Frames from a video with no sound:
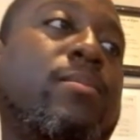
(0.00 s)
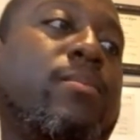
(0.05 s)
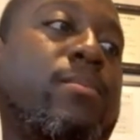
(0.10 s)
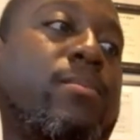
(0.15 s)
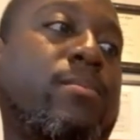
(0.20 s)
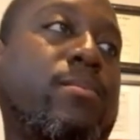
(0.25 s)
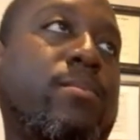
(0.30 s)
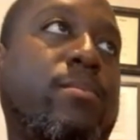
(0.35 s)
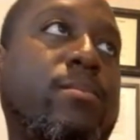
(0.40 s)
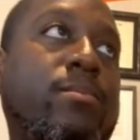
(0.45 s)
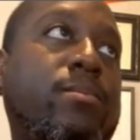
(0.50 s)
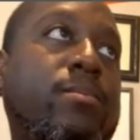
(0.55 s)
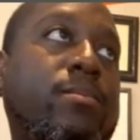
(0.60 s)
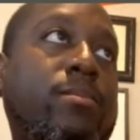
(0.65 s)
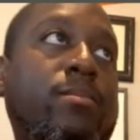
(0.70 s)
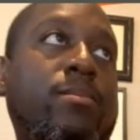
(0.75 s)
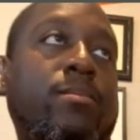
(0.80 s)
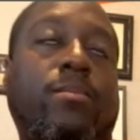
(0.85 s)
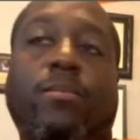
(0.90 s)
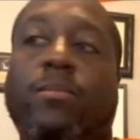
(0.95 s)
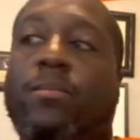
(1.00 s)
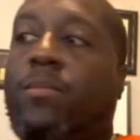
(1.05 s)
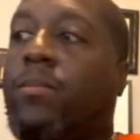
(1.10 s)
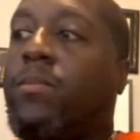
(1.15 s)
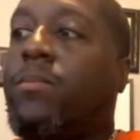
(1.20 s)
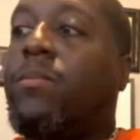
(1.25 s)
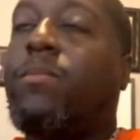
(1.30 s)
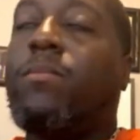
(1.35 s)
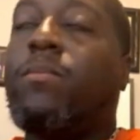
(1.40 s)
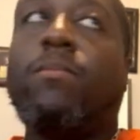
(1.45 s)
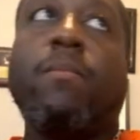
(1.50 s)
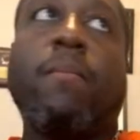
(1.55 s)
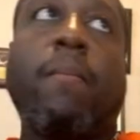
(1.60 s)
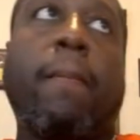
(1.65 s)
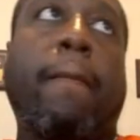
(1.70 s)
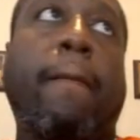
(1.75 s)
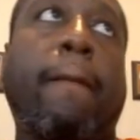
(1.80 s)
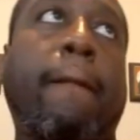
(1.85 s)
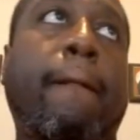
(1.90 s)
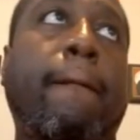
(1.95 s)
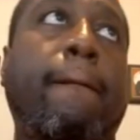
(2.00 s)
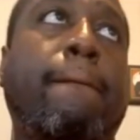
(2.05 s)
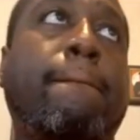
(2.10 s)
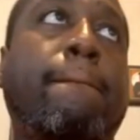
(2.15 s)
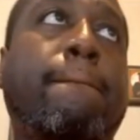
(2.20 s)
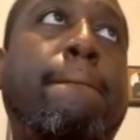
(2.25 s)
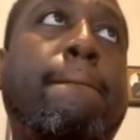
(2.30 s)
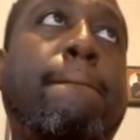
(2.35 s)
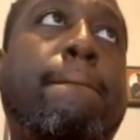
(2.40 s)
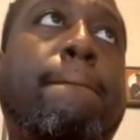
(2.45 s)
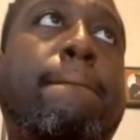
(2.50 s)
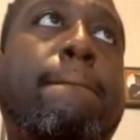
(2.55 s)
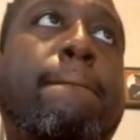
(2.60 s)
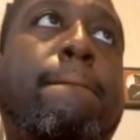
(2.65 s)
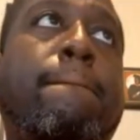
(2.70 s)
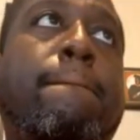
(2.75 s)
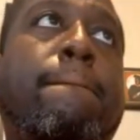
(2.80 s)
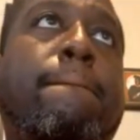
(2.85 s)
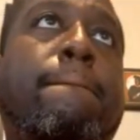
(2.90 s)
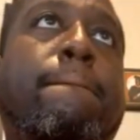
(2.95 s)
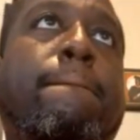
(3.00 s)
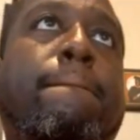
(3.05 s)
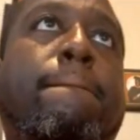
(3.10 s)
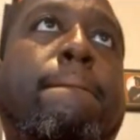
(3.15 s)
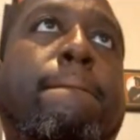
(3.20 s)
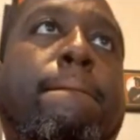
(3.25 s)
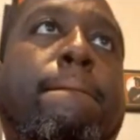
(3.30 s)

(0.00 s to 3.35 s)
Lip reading: [no speech]